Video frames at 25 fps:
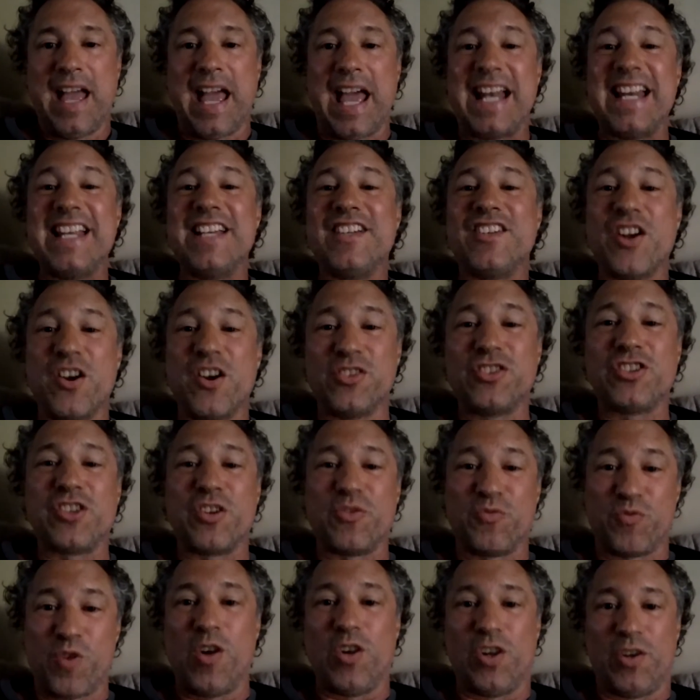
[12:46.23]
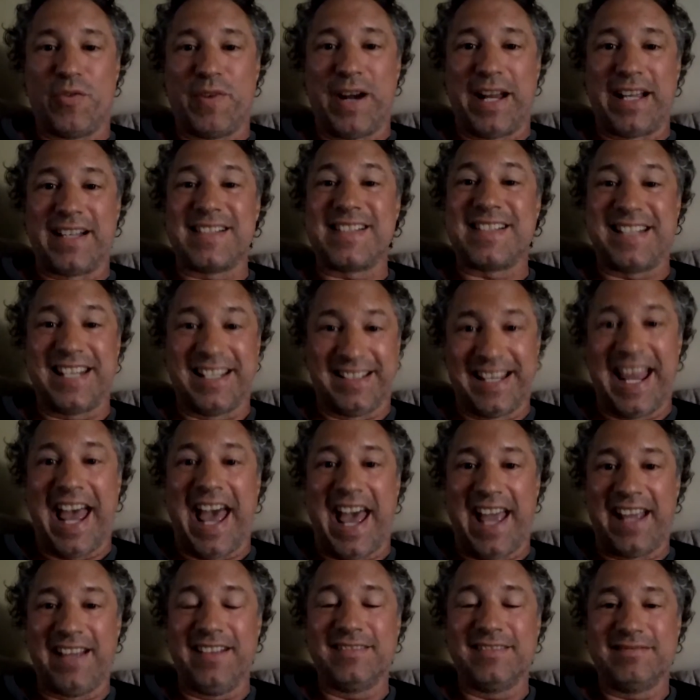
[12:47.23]
And he goes to roller rinks
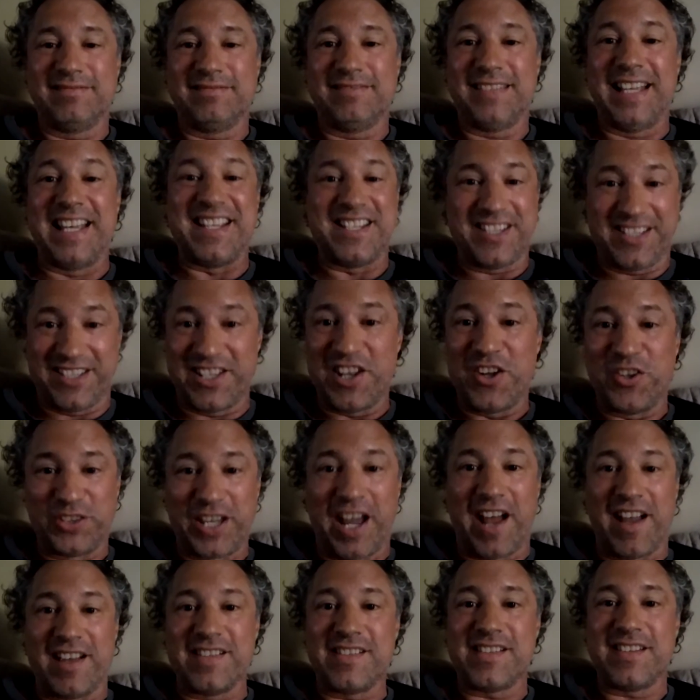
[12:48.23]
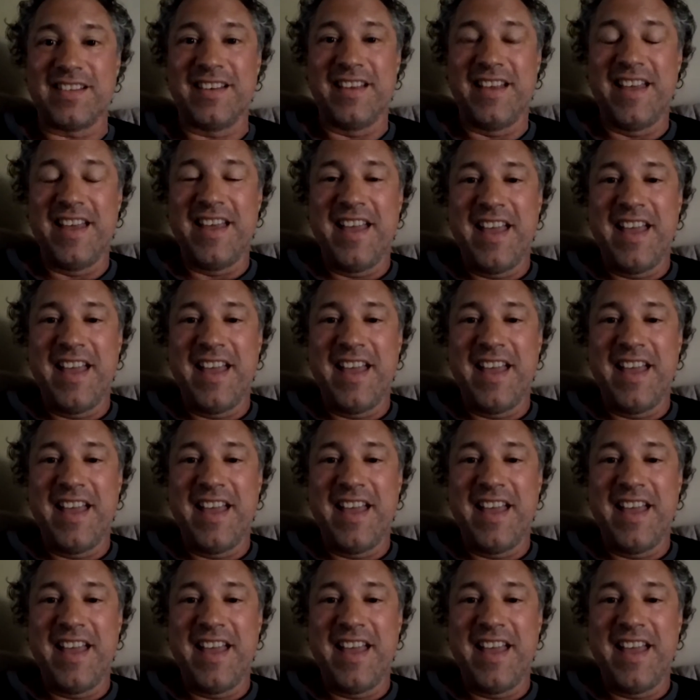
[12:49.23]
today. He still does.